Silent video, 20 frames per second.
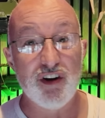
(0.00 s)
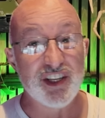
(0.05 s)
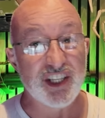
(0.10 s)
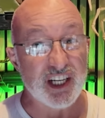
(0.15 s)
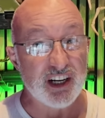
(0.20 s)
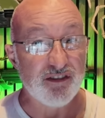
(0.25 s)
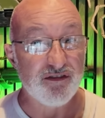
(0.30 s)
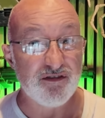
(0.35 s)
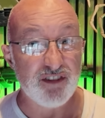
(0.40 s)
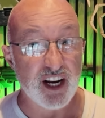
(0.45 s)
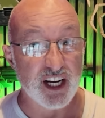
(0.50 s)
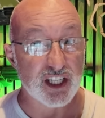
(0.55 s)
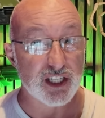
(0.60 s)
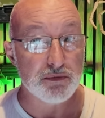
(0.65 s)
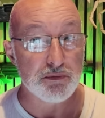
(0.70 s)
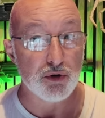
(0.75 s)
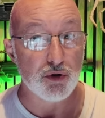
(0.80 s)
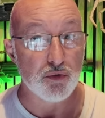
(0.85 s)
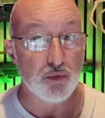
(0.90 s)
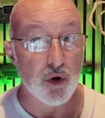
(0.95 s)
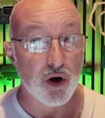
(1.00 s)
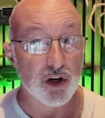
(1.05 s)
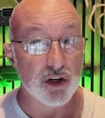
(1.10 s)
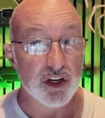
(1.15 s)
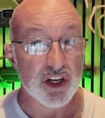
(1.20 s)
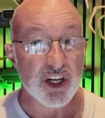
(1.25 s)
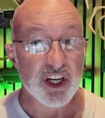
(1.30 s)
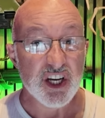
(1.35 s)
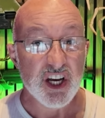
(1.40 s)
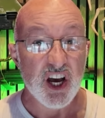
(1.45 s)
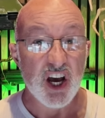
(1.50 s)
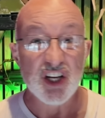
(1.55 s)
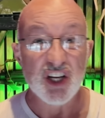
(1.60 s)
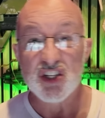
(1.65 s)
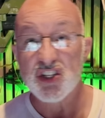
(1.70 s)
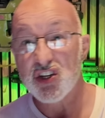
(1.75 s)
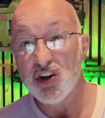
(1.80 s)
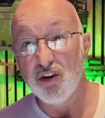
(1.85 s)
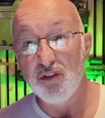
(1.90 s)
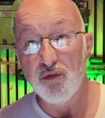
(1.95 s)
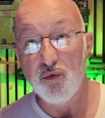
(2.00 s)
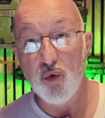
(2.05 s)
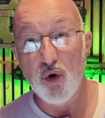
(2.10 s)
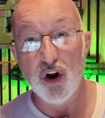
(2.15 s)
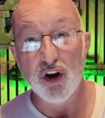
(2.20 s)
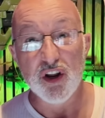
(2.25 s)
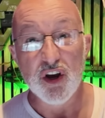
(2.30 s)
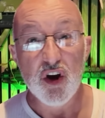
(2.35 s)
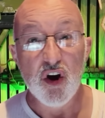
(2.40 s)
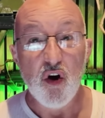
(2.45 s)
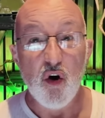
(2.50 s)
resin, a flexible one, a tough one,